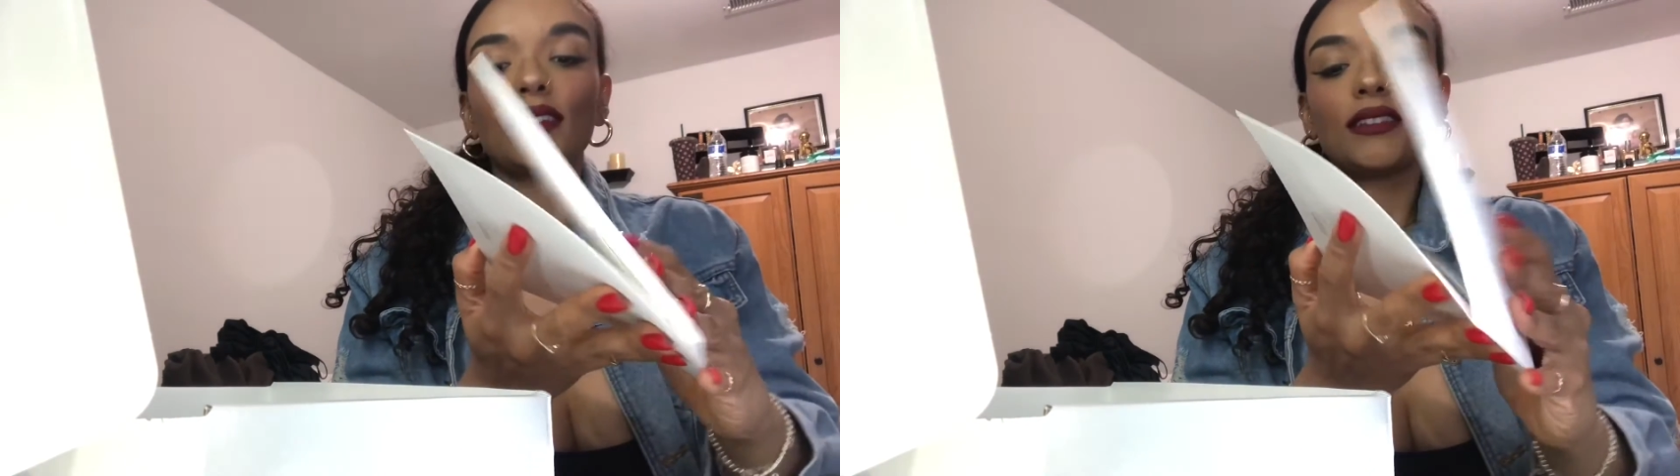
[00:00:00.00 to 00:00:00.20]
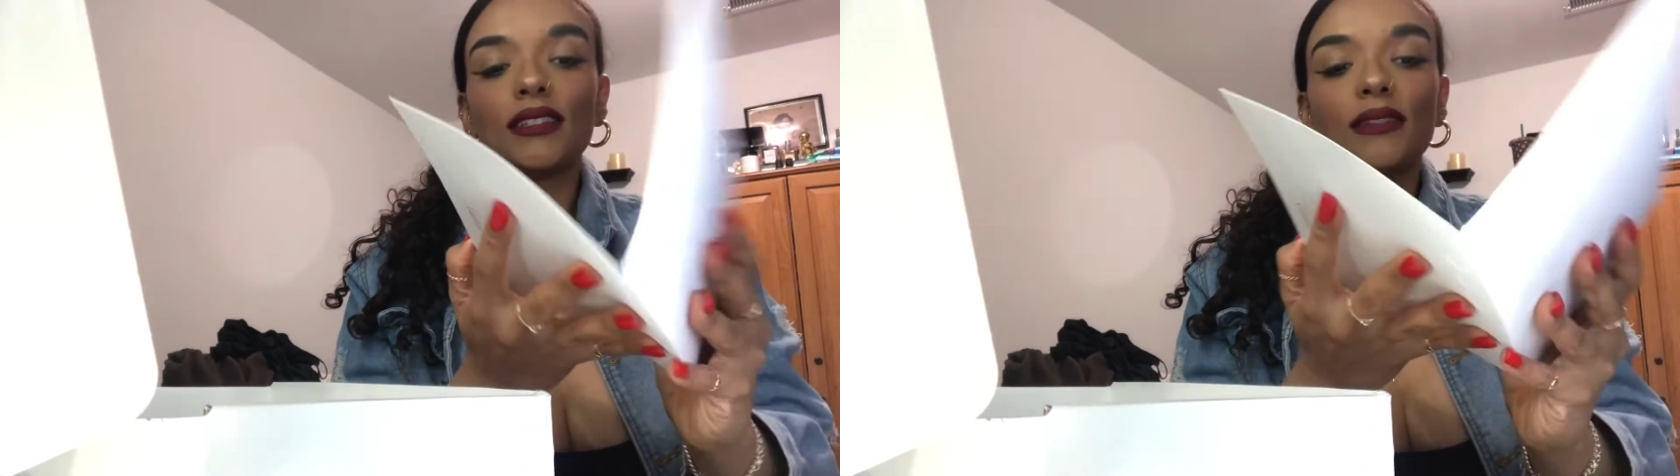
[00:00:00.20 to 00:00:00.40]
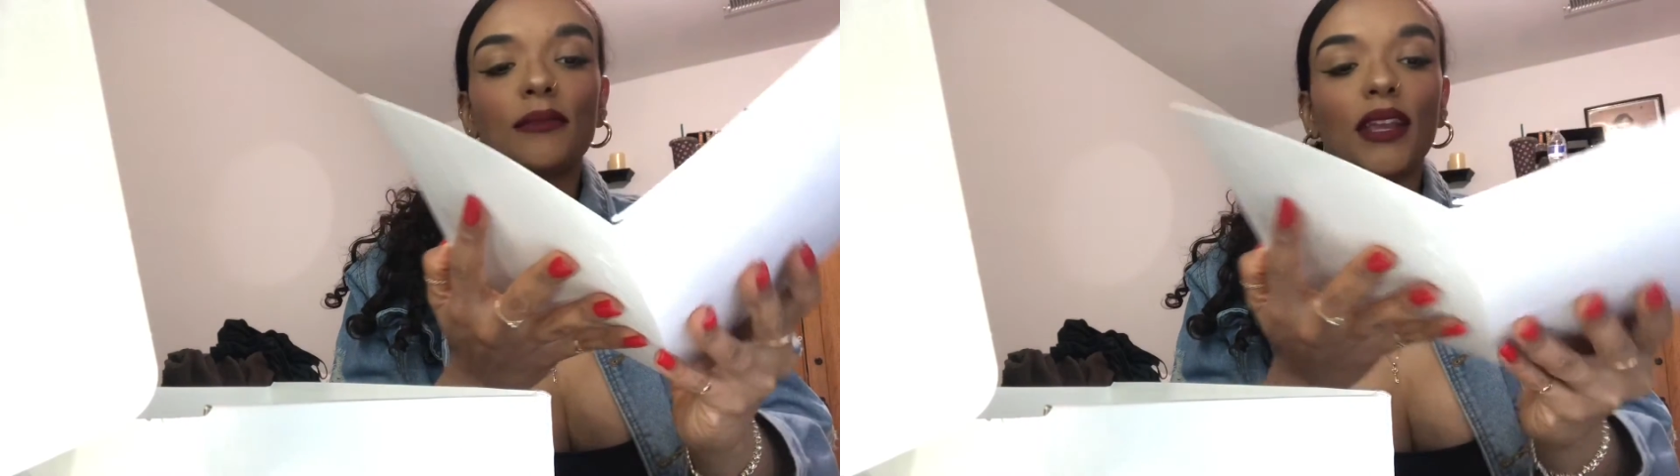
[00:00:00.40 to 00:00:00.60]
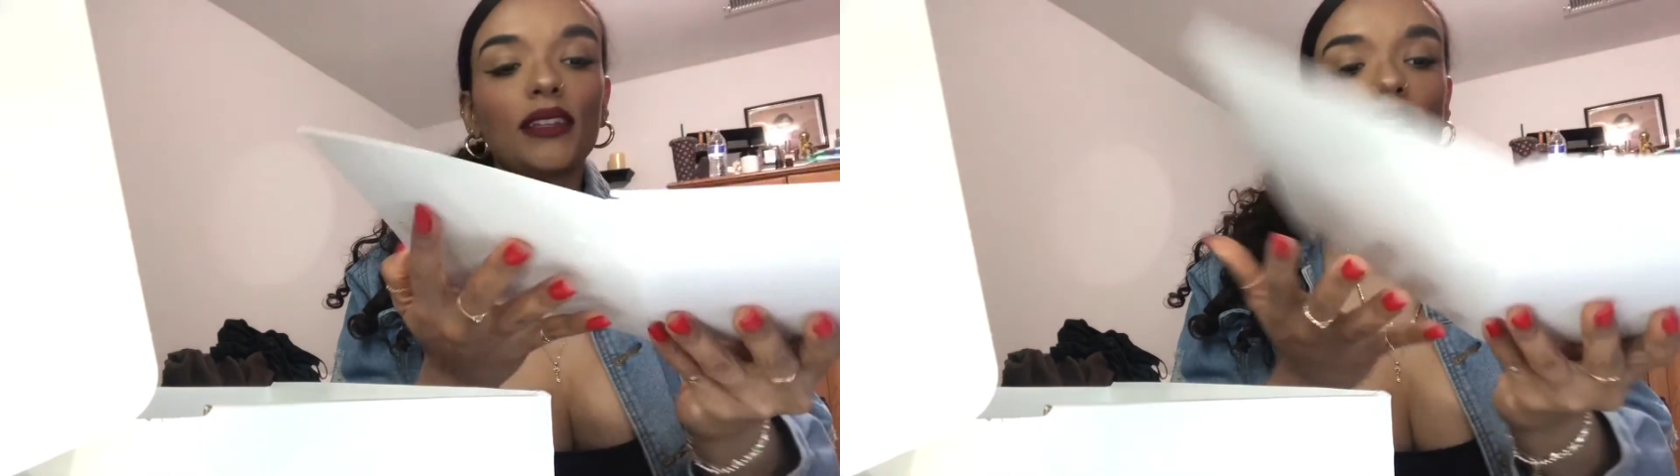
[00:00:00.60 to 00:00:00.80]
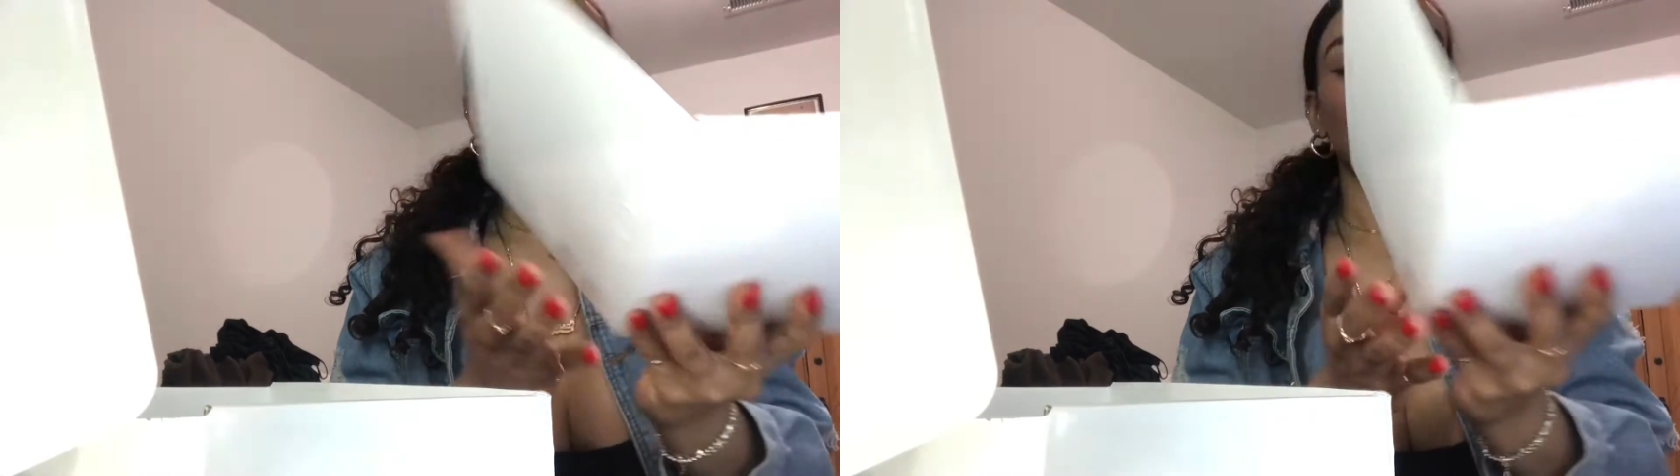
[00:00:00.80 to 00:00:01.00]
It's
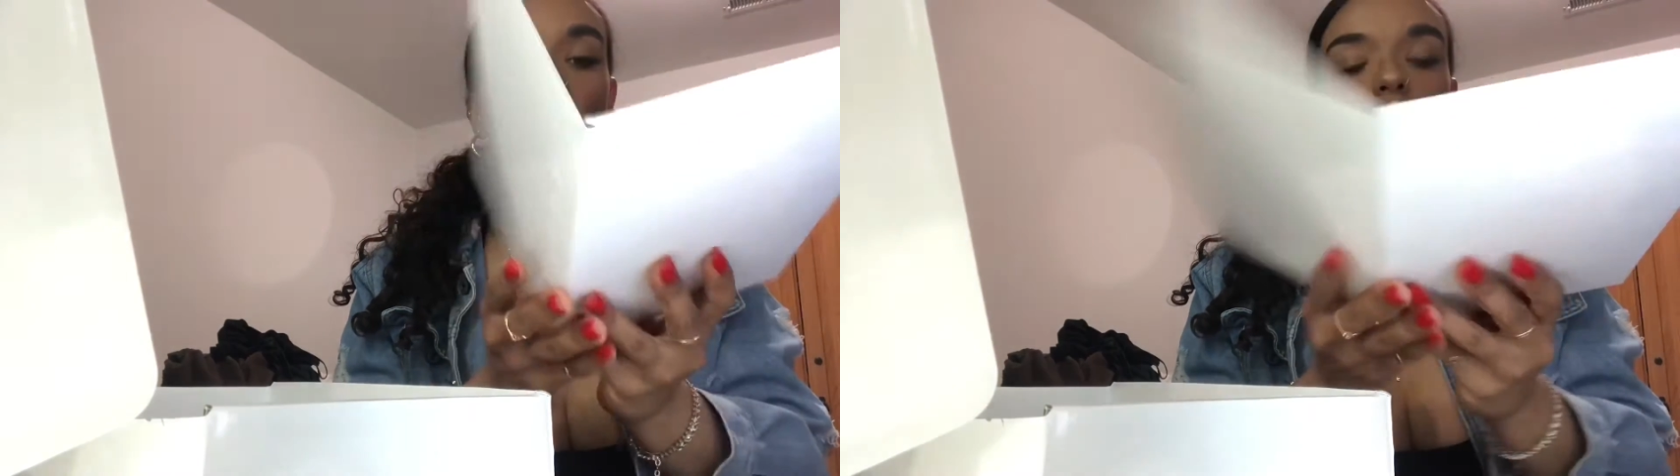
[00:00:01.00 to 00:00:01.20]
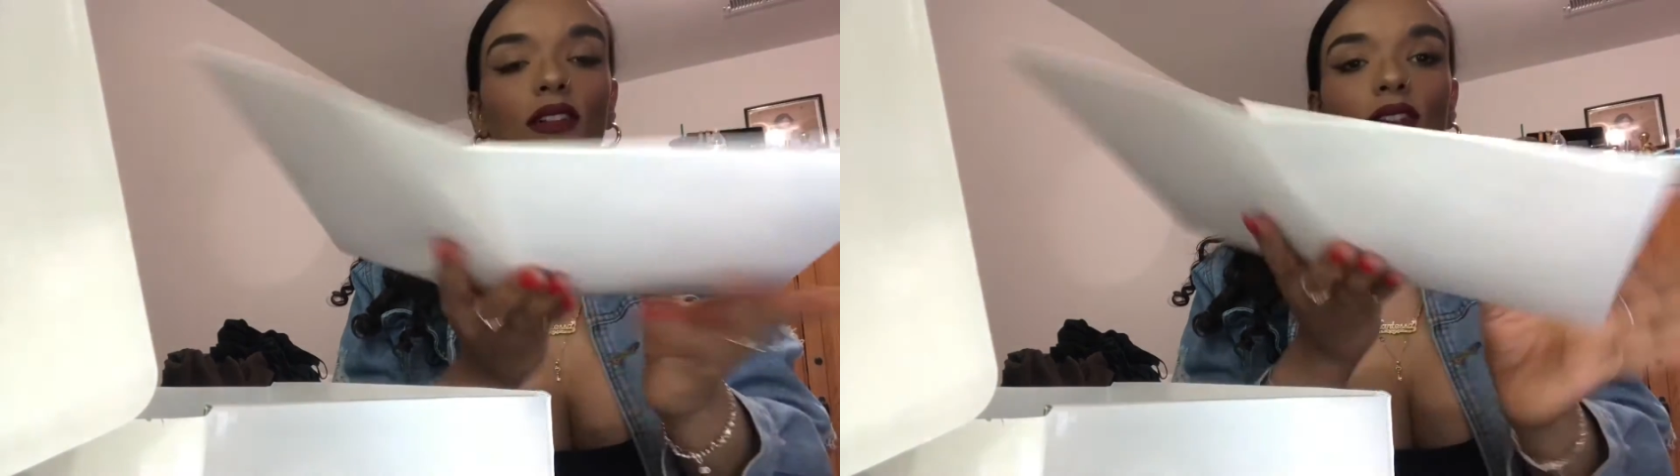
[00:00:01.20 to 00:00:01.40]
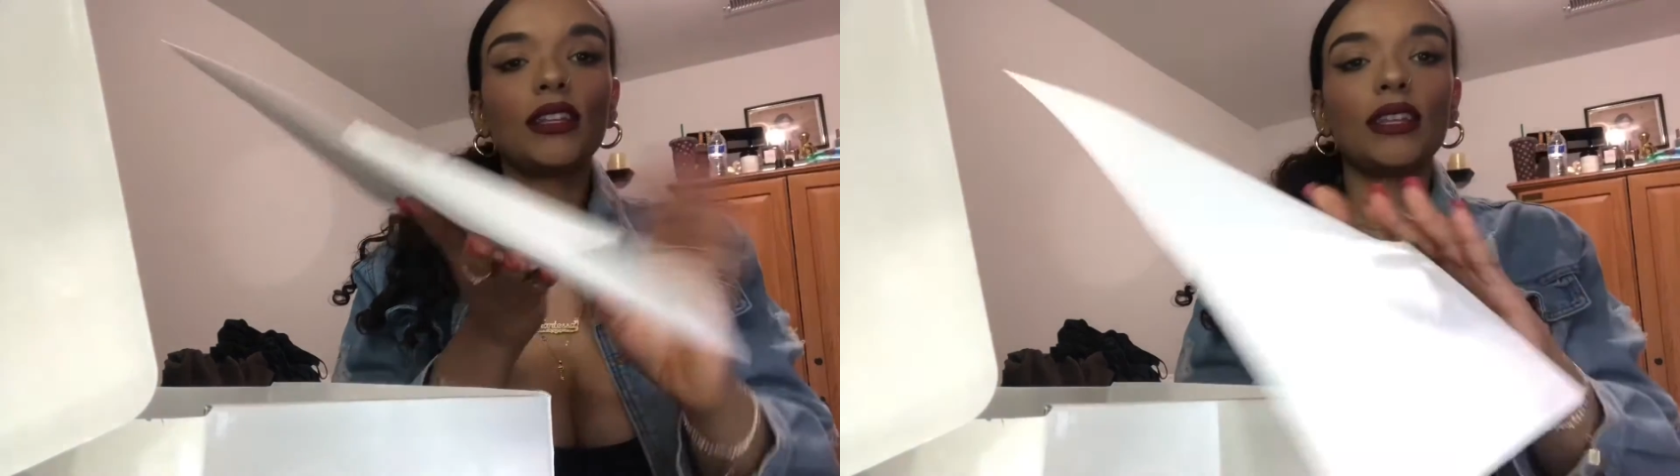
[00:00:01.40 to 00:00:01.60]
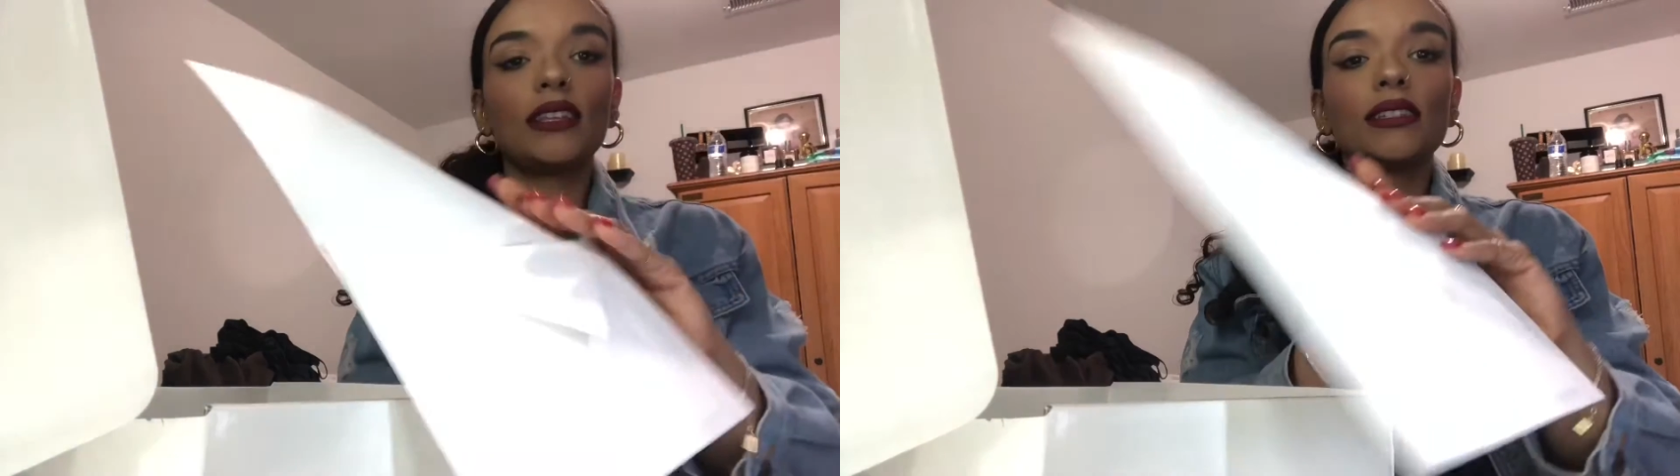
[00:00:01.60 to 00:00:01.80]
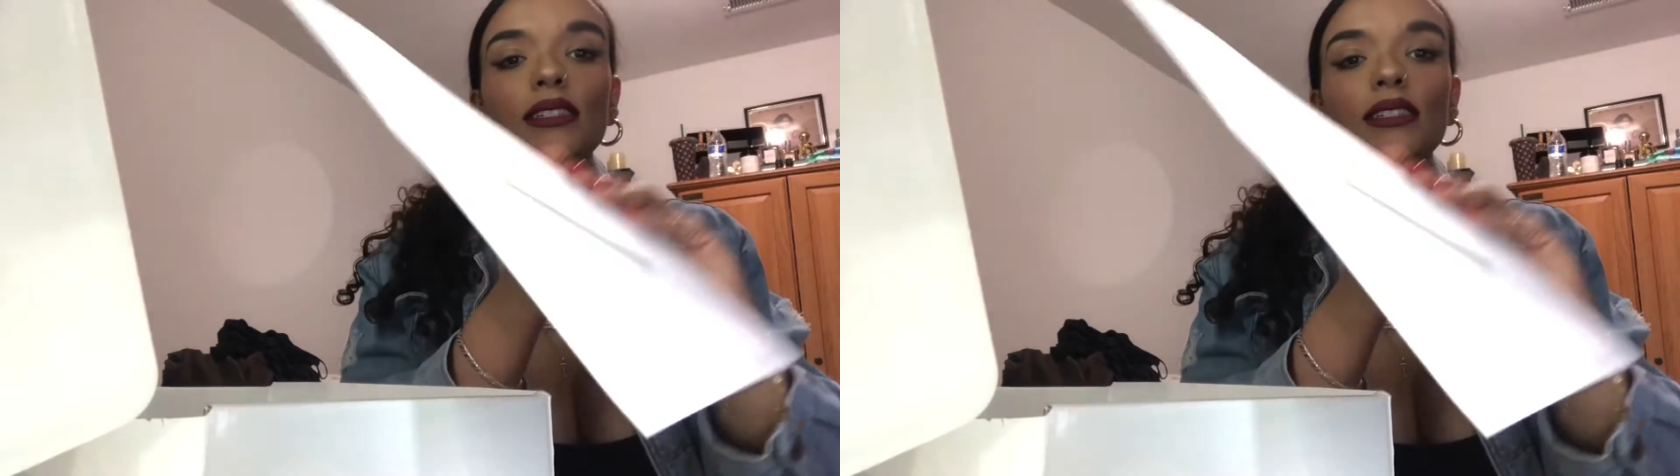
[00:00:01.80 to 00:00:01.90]
amazing. Look at this.